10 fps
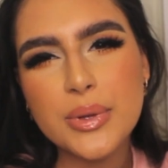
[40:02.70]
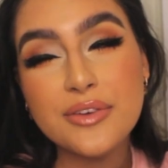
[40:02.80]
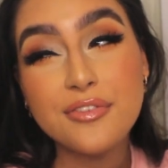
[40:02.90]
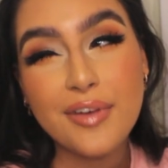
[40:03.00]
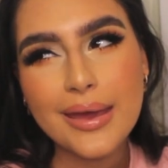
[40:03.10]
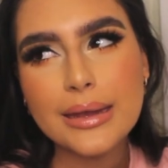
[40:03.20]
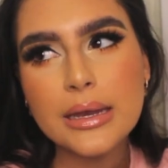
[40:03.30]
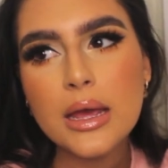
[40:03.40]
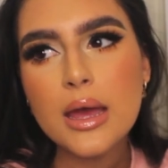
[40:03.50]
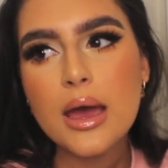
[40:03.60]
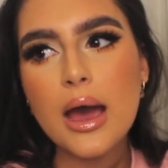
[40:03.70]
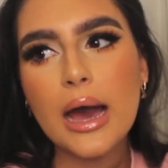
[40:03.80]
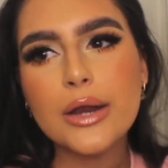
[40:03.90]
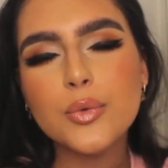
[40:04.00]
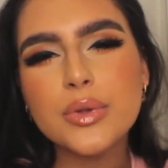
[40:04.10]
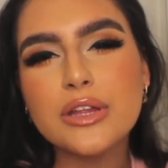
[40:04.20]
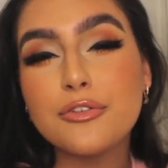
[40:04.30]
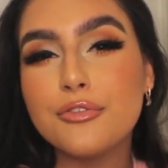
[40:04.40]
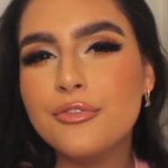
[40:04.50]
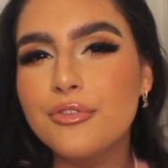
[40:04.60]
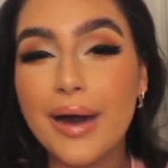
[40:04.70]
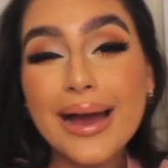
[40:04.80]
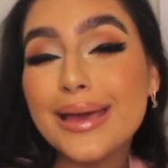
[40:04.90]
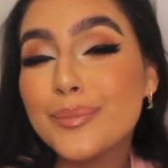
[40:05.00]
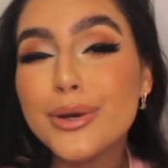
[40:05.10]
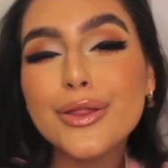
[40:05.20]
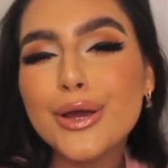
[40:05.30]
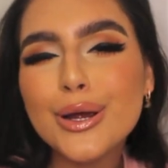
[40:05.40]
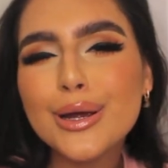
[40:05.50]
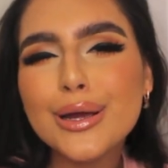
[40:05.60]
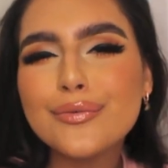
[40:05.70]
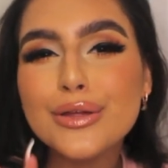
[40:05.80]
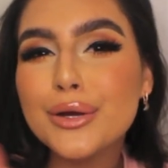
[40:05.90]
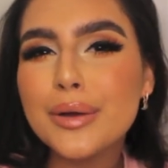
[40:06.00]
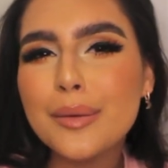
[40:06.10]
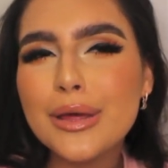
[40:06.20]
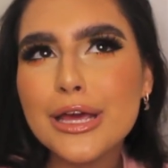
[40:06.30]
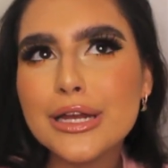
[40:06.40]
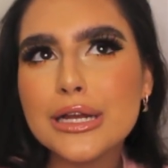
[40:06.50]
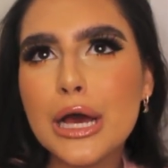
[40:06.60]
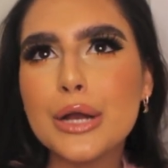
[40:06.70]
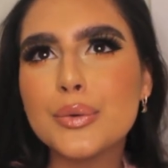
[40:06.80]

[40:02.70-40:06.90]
Beauty fan. I don't really vibe with her, if you know what I mean.